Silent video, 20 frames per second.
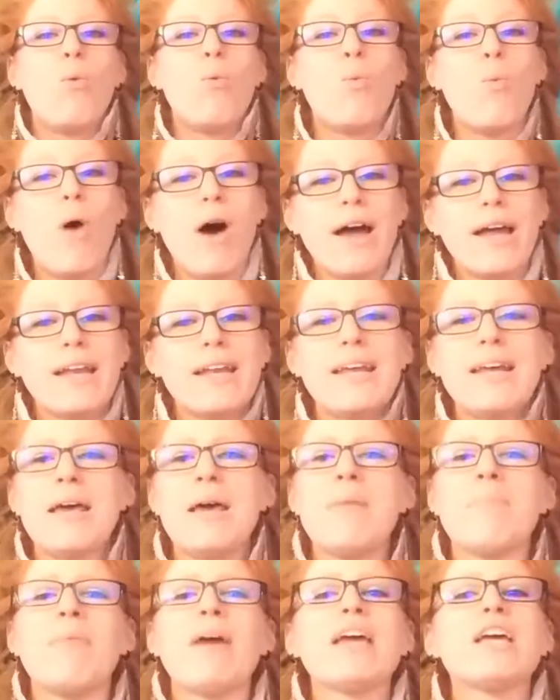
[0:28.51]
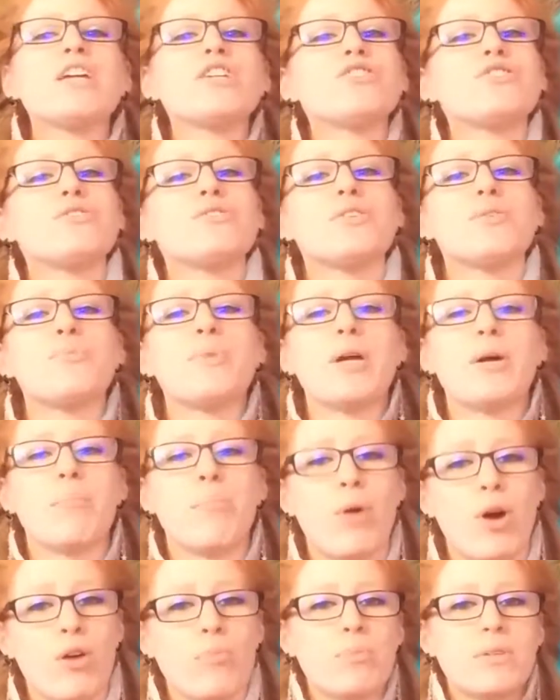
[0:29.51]
One, making sure that we are
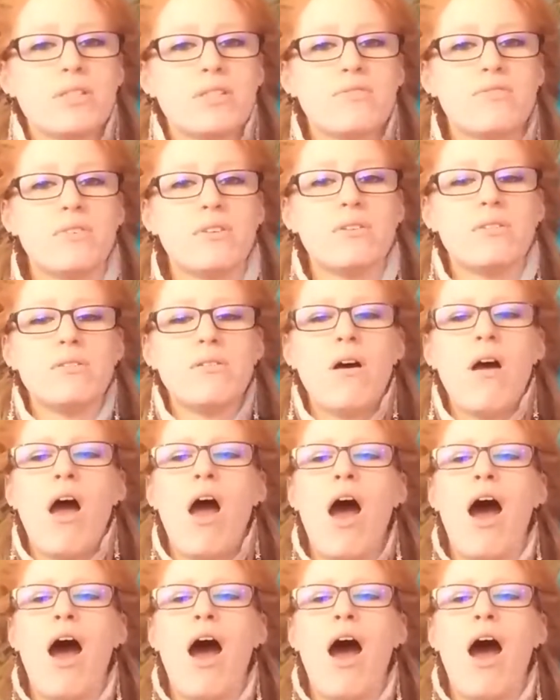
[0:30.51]
purposeful